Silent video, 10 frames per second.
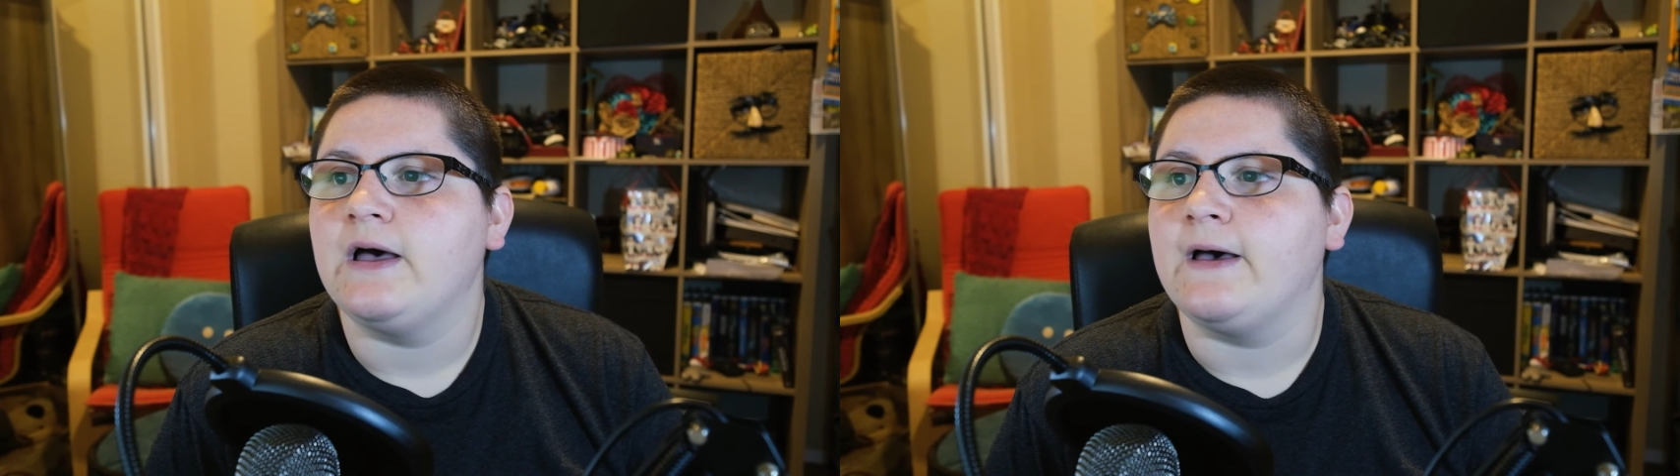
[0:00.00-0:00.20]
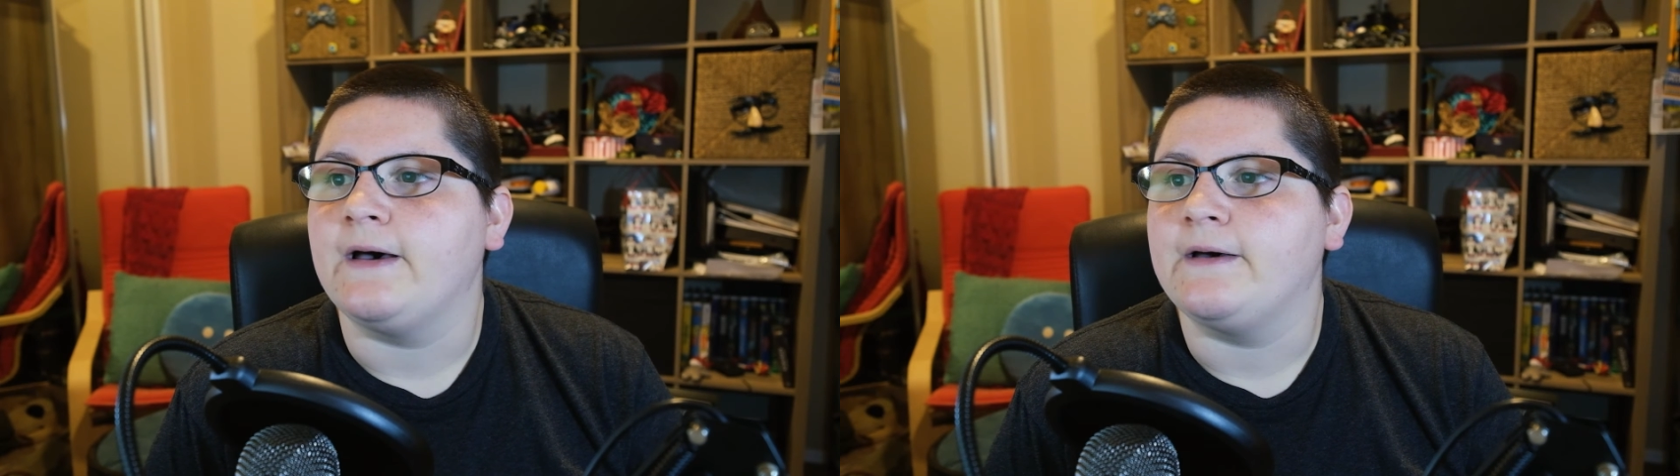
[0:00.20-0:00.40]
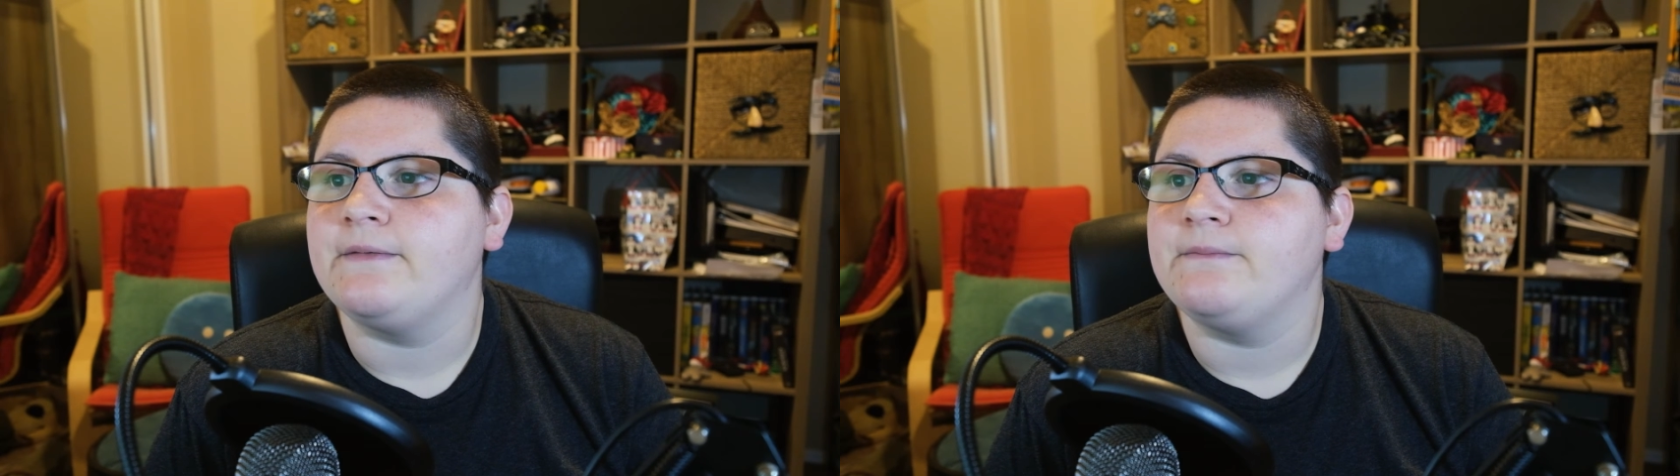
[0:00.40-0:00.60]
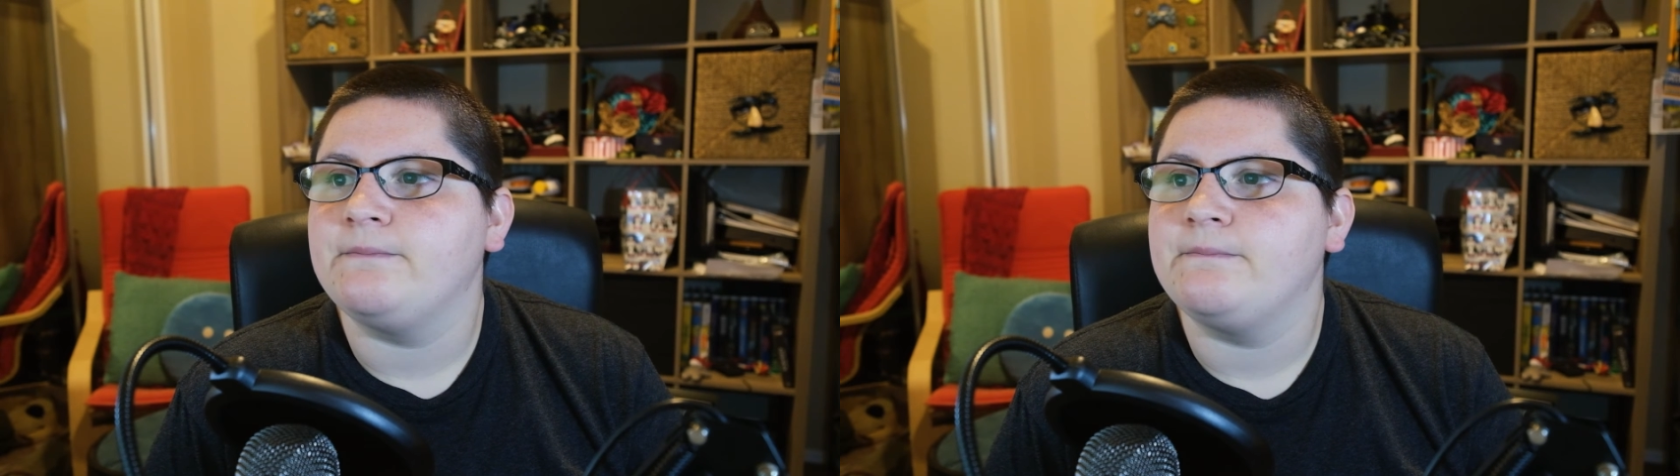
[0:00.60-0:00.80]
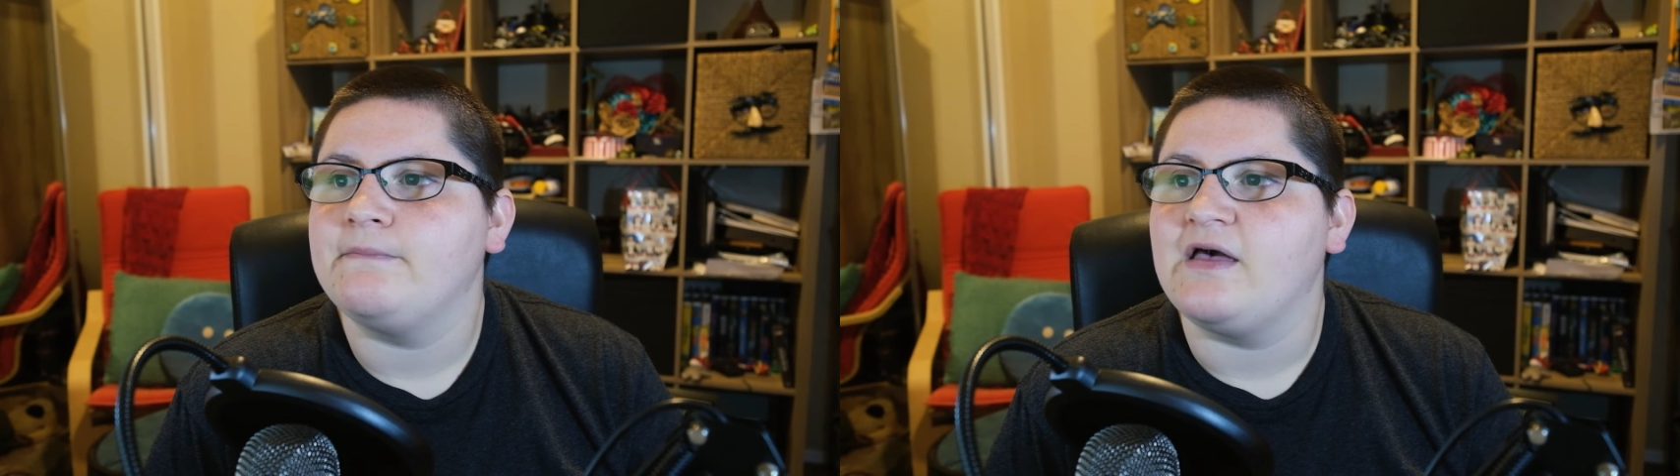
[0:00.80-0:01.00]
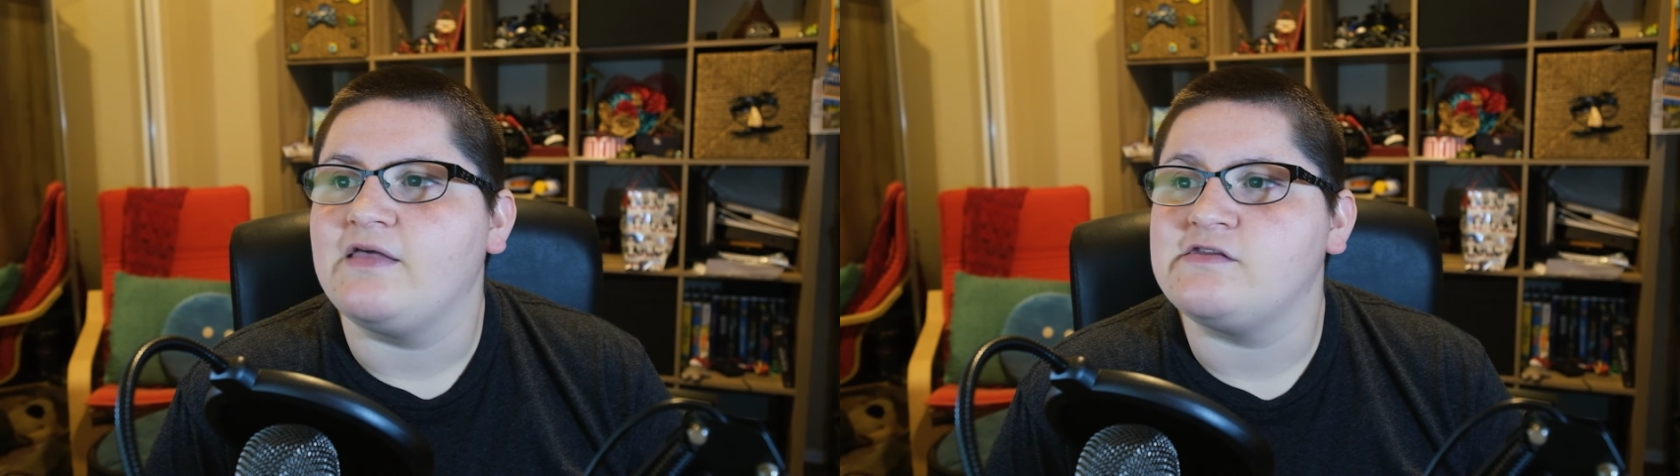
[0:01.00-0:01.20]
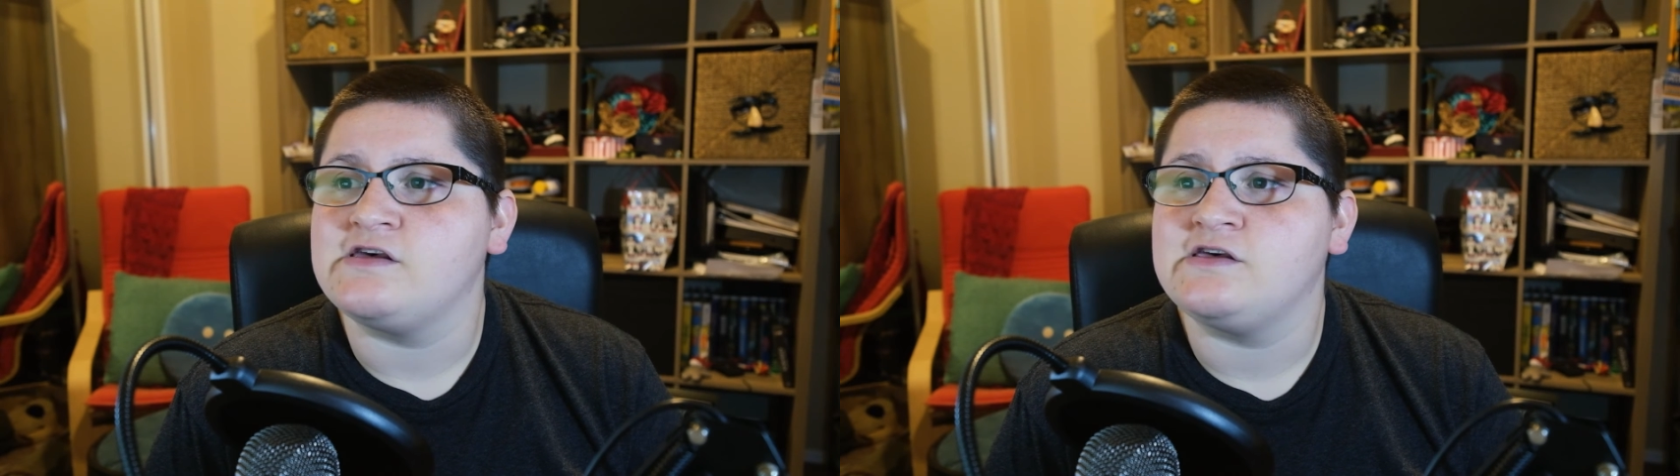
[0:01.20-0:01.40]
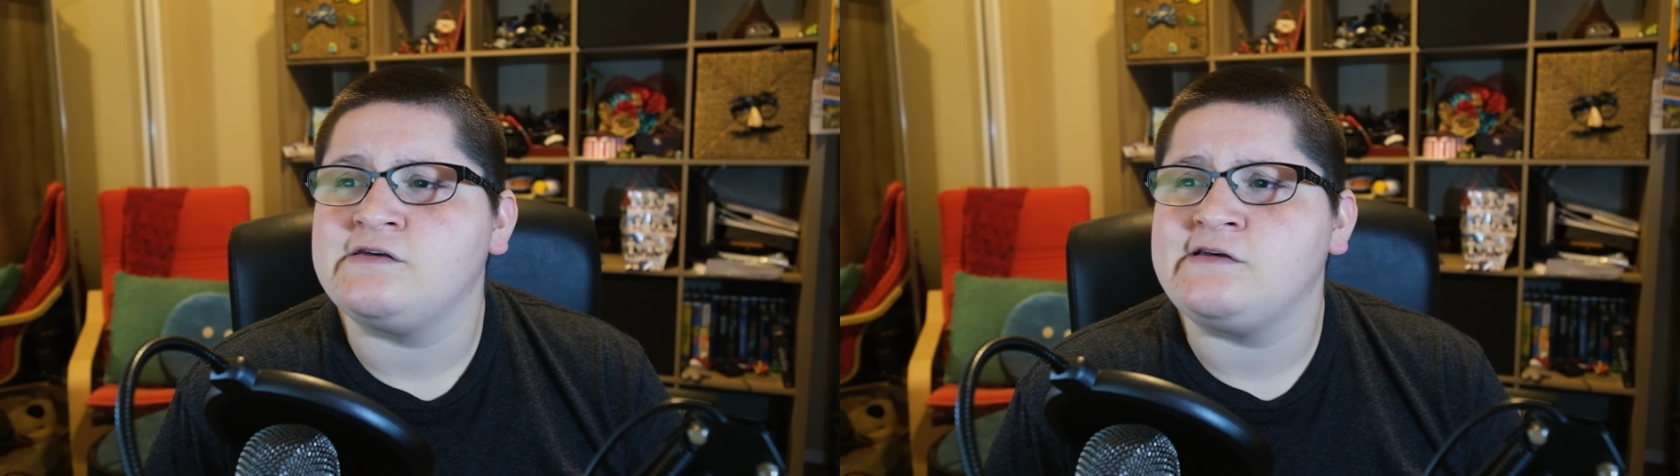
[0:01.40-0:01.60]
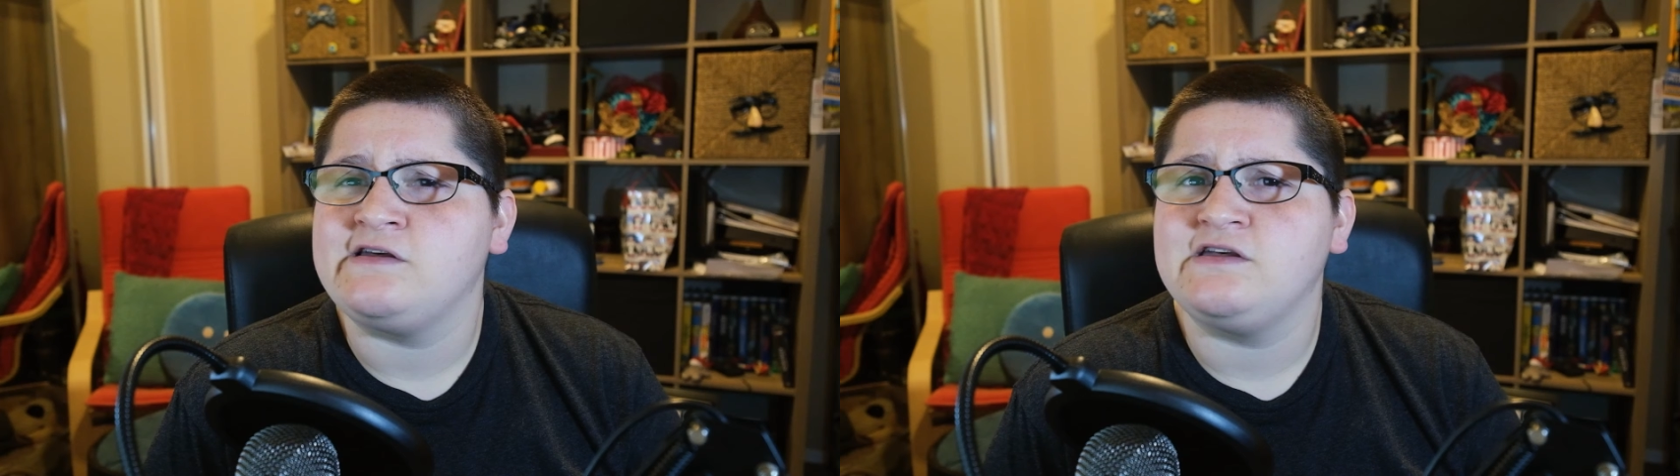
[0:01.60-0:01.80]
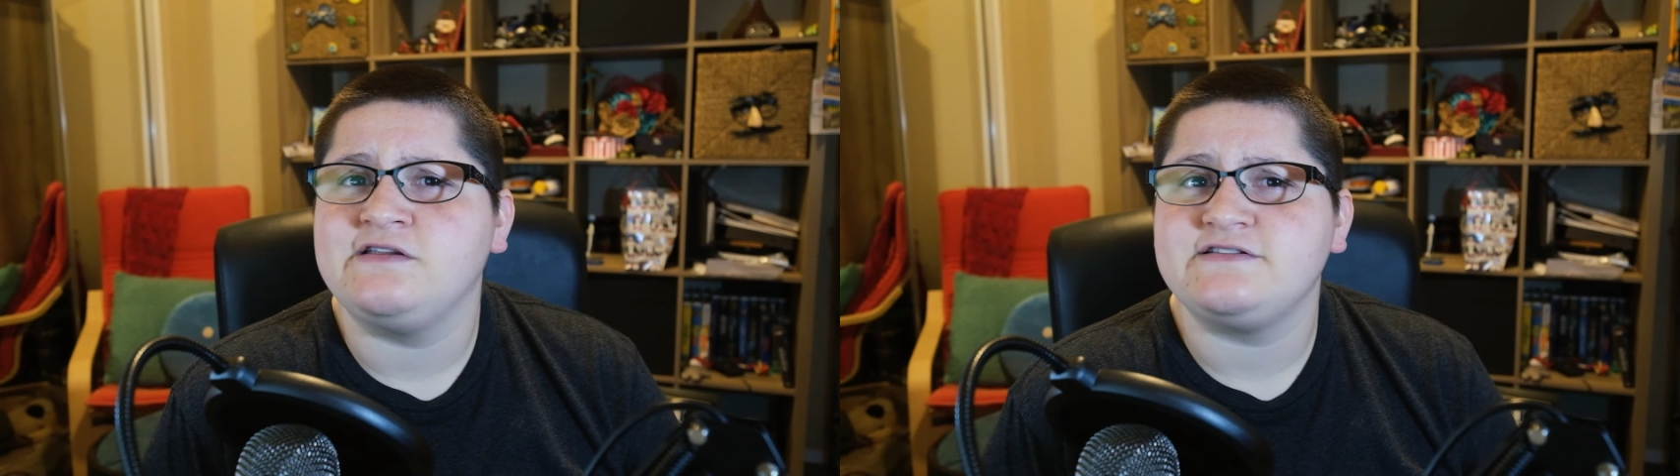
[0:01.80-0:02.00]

And then